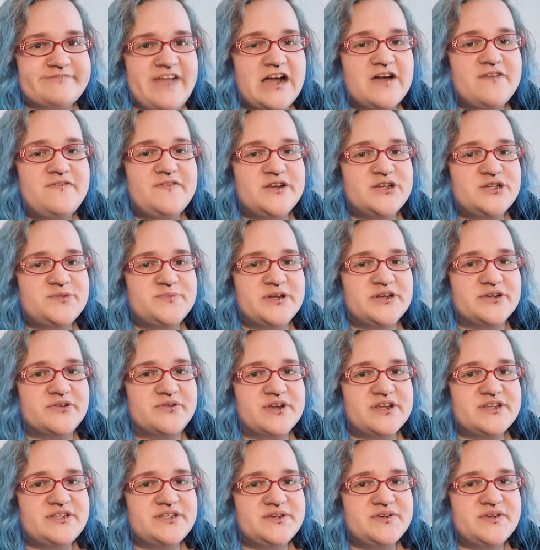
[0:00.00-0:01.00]
I finished my
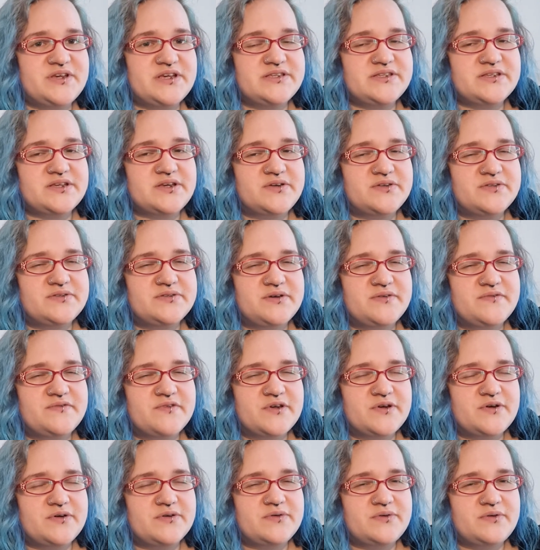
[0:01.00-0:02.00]
degree 2 years ago, so I've
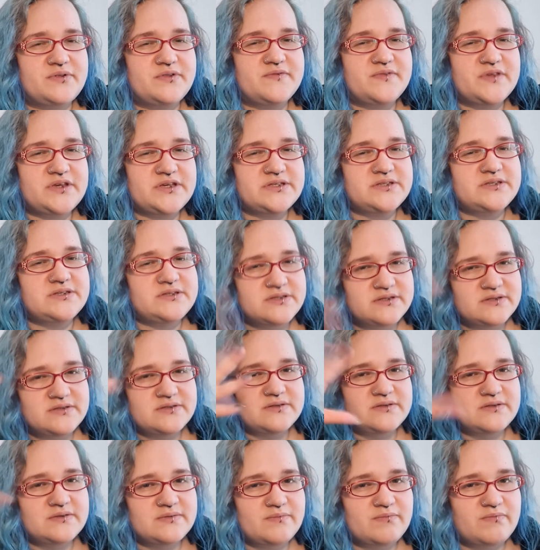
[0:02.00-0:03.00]
forgotten all of this.
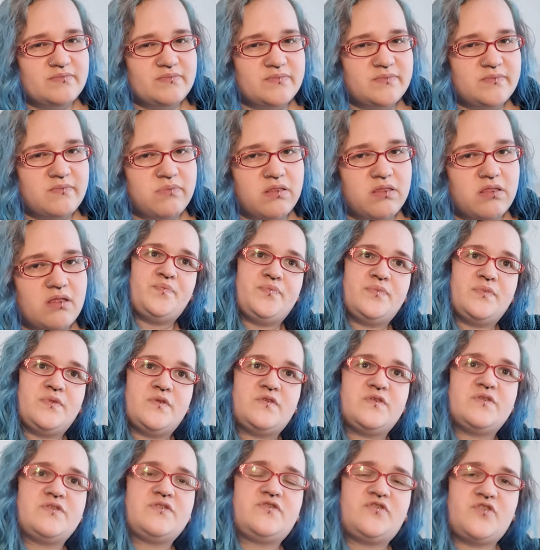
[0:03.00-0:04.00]

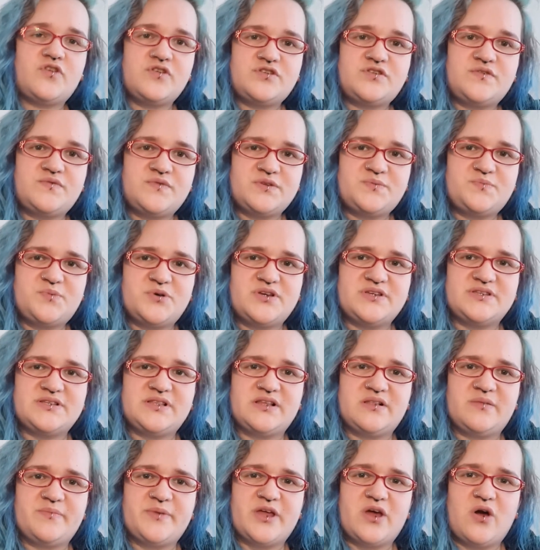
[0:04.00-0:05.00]
So the structure of this book is a
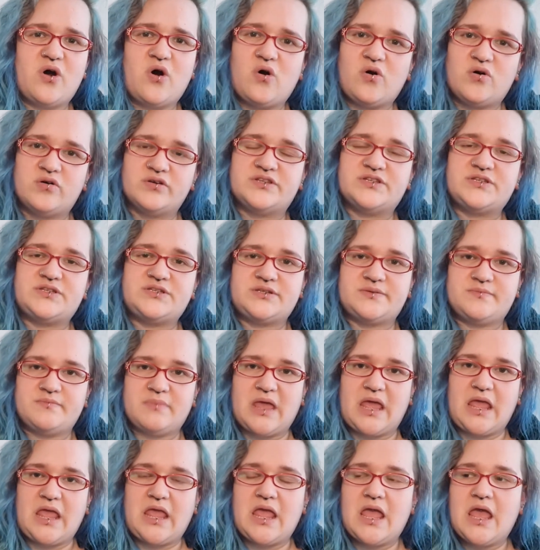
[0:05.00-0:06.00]
little bit odd to
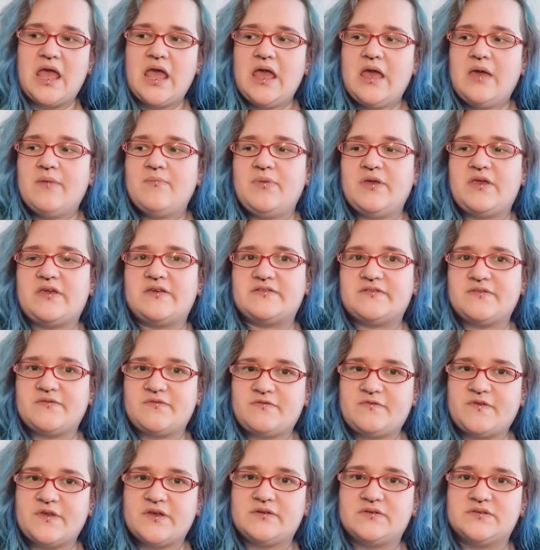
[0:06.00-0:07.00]
me, because it
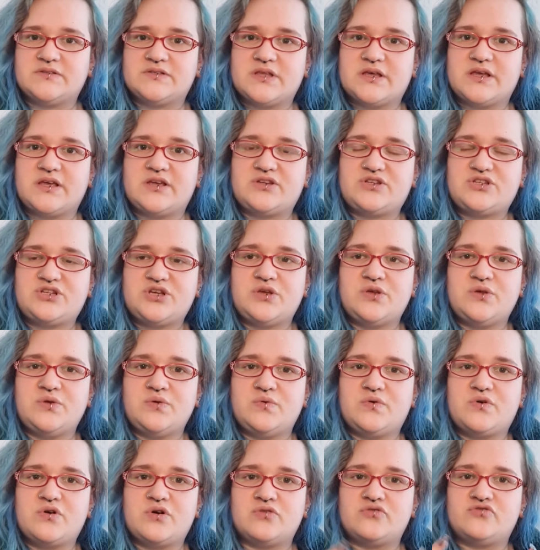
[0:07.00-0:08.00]
feels like
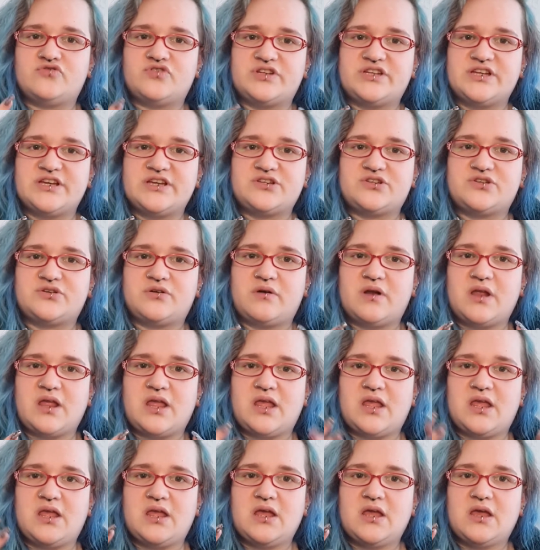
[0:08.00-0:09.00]
two
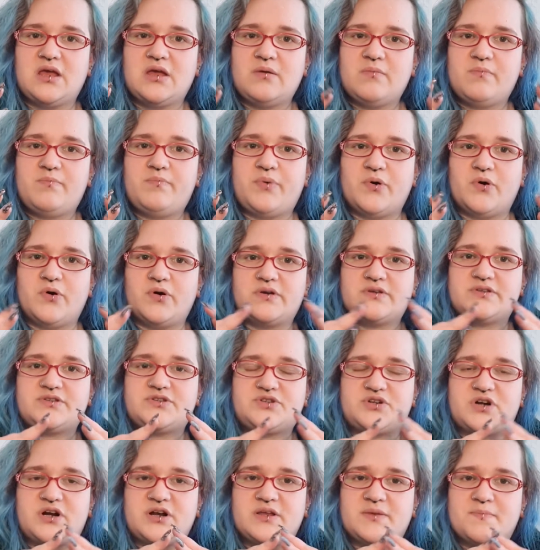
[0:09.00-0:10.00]
contradictory books
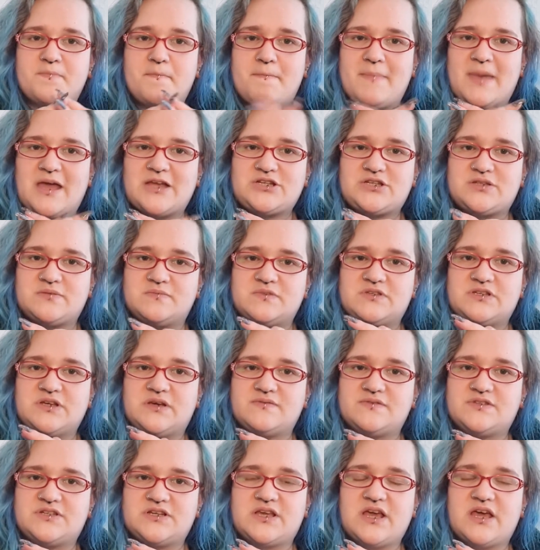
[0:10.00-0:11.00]
trying to mesh
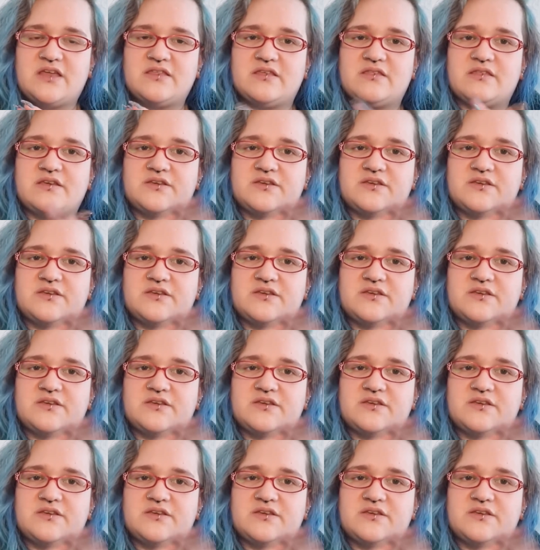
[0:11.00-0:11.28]
themselves together.